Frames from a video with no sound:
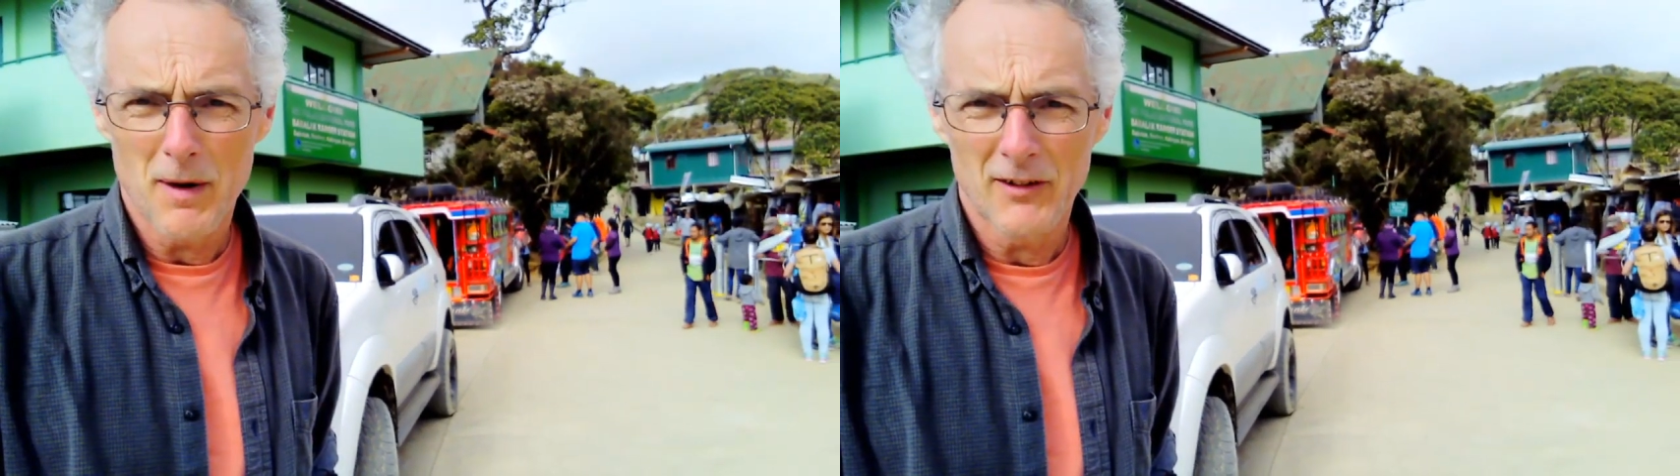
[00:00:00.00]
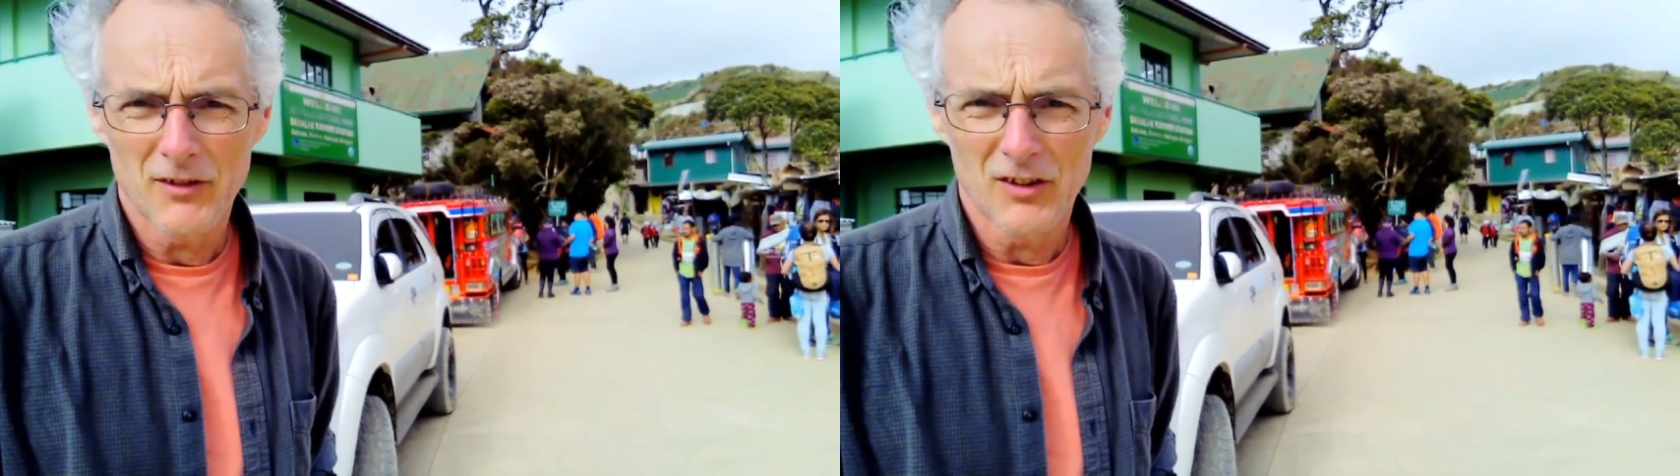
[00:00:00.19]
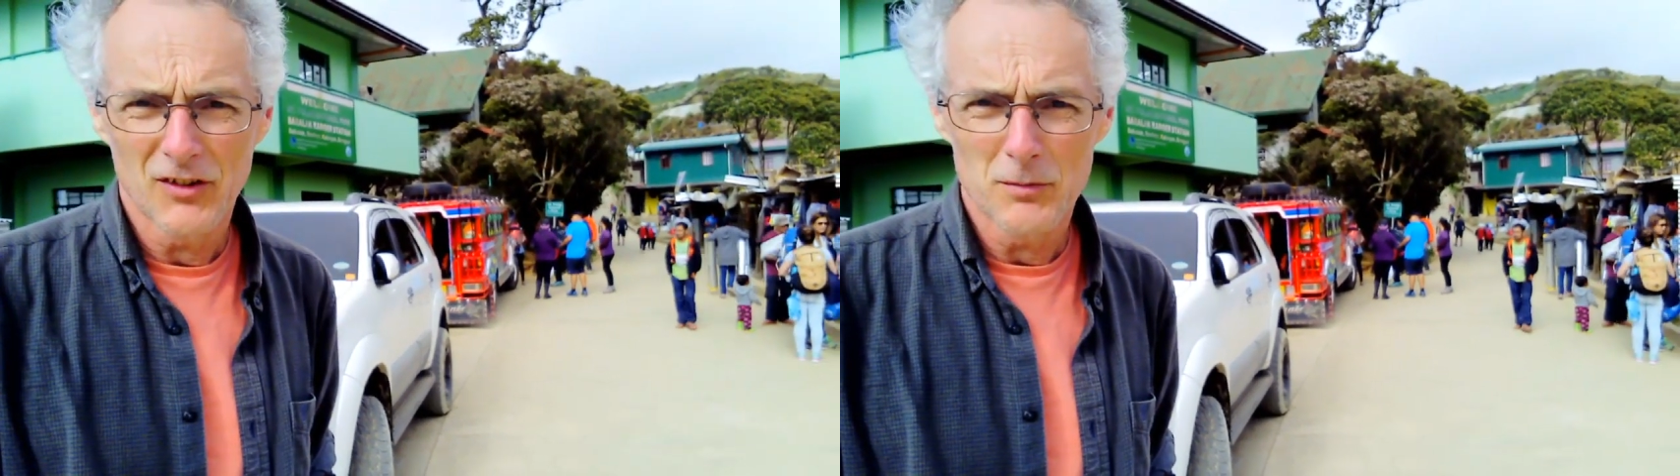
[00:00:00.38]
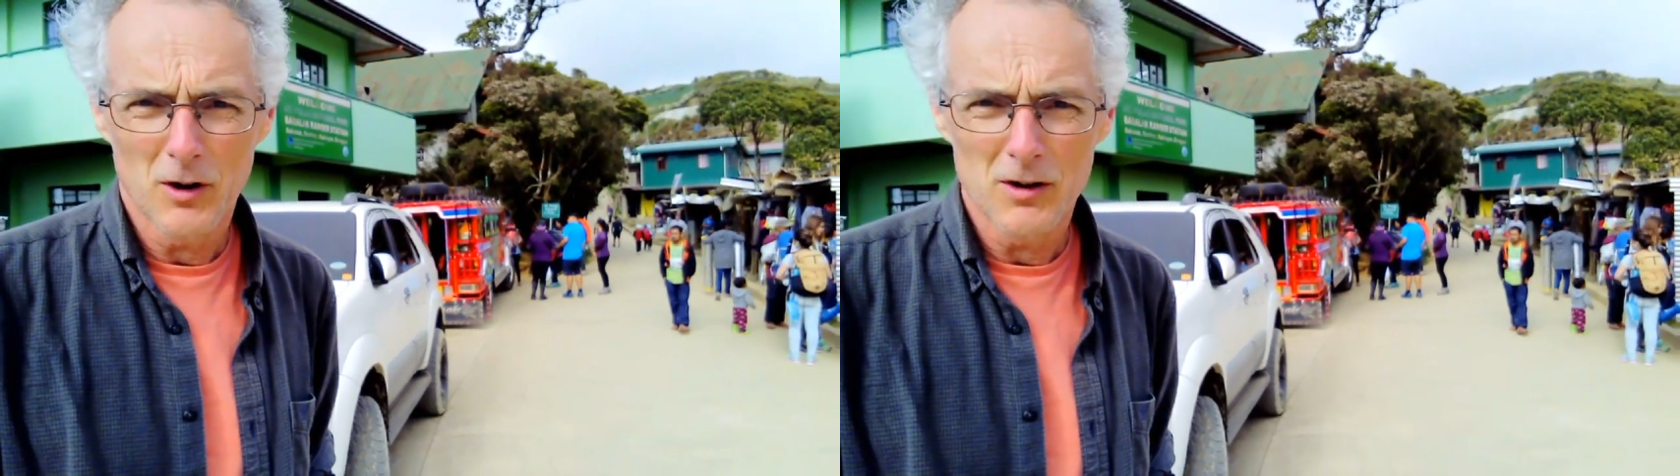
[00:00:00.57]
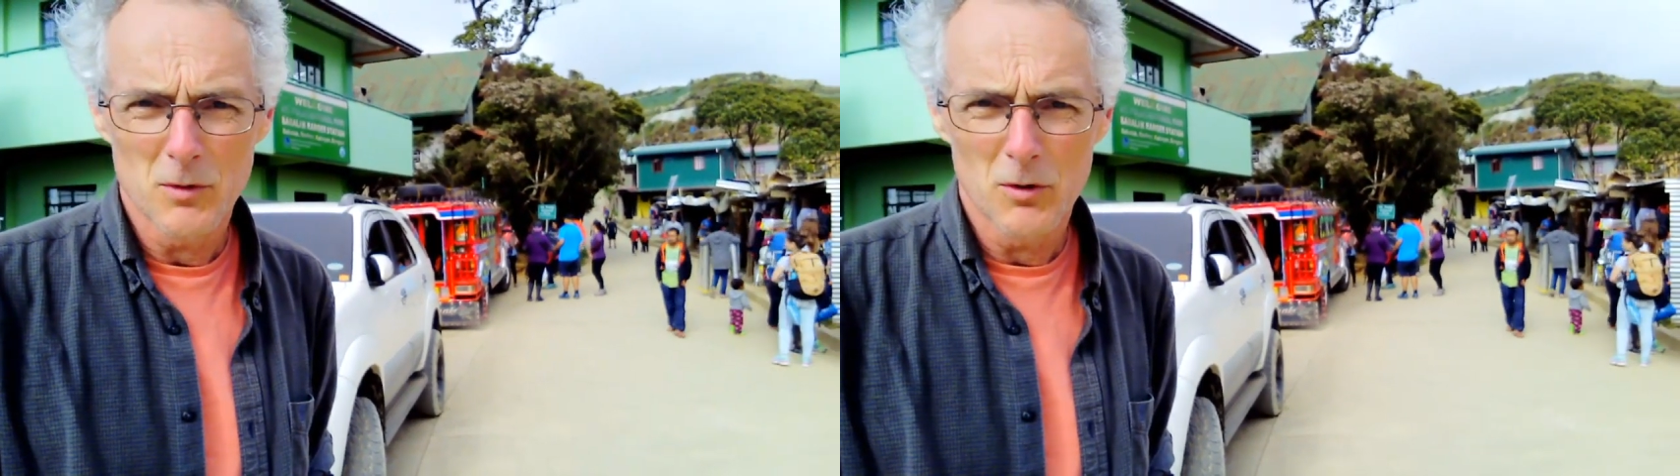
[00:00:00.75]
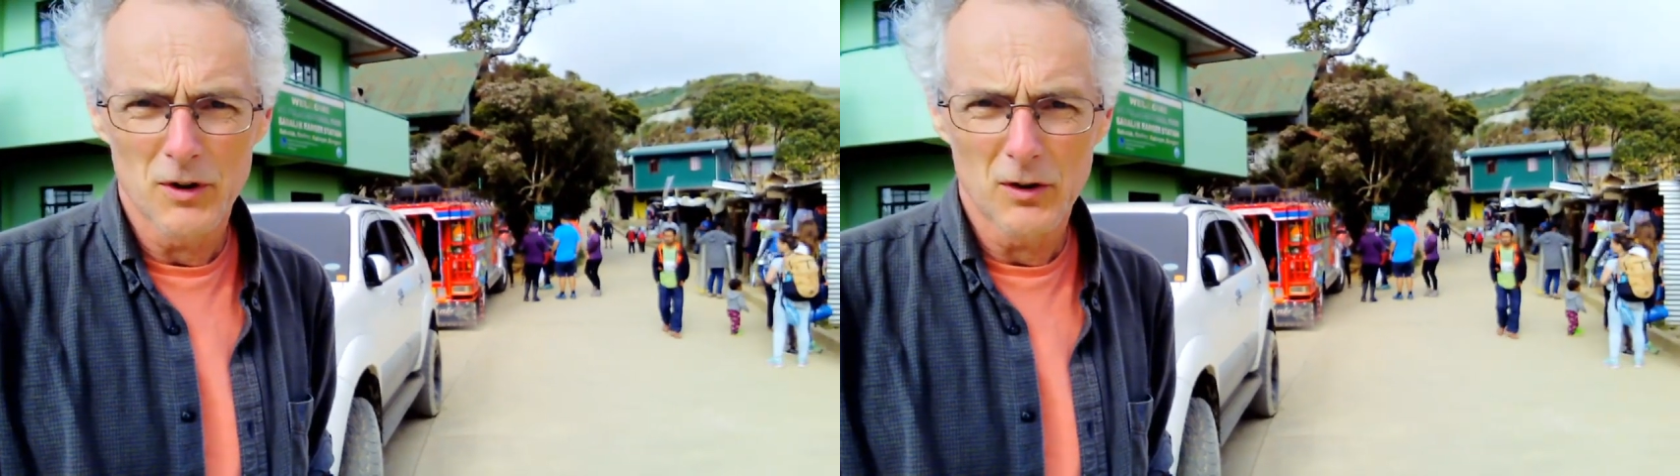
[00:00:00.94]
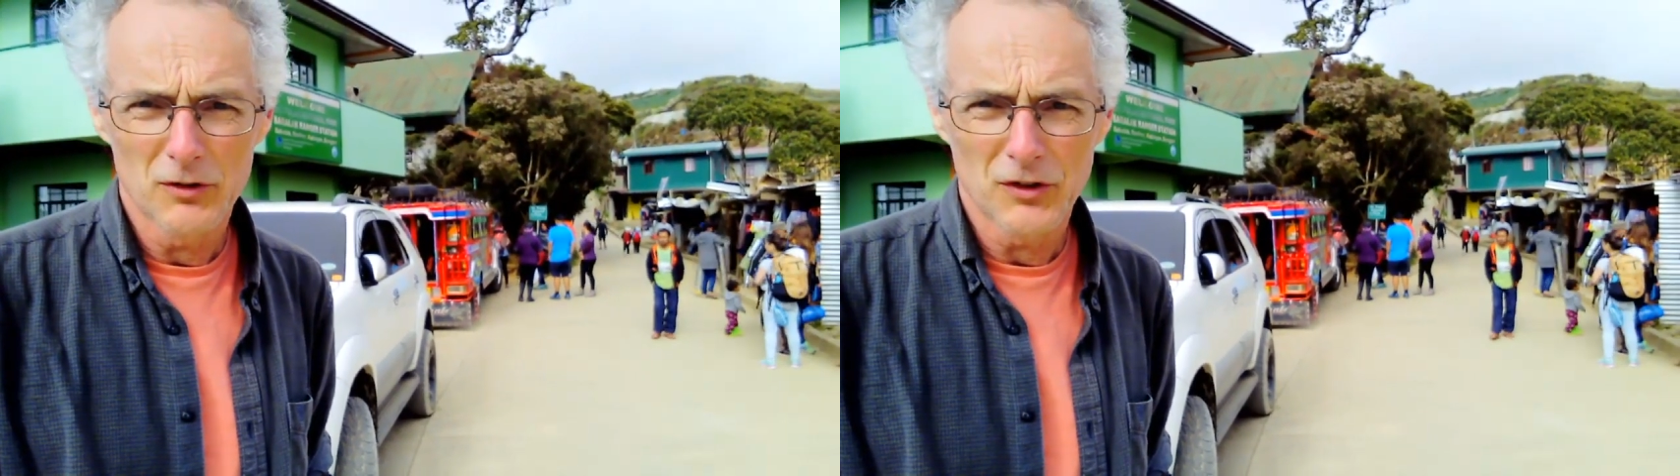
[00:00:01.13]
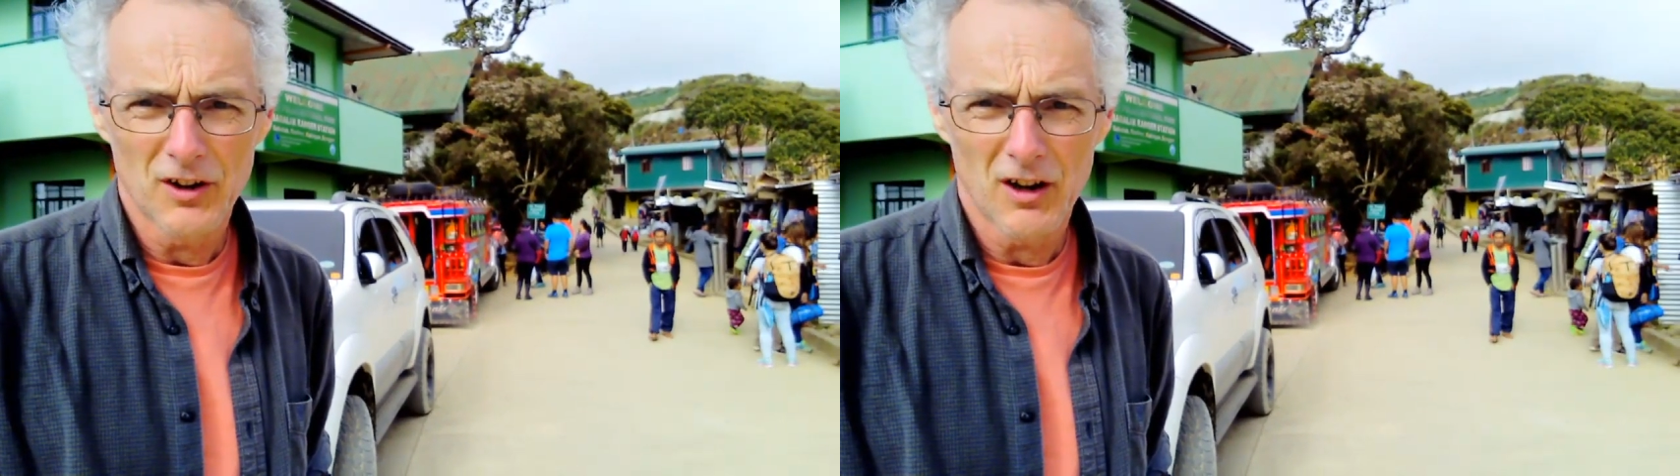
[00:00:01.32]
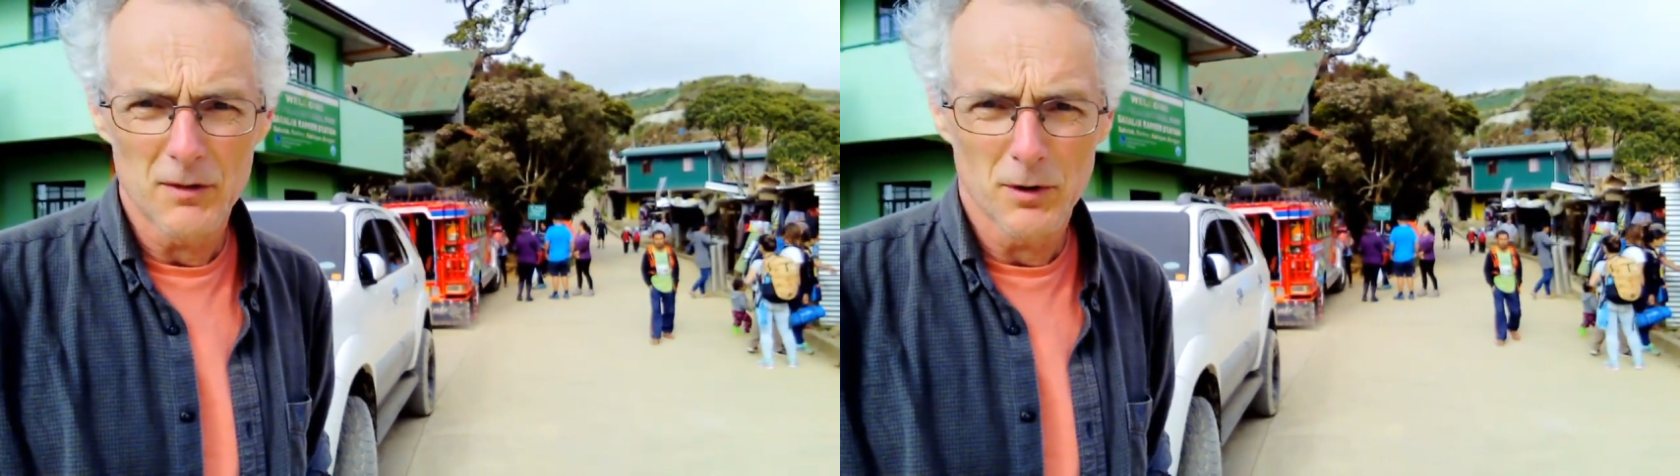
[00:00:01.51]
mountain tomorrow morning or tonight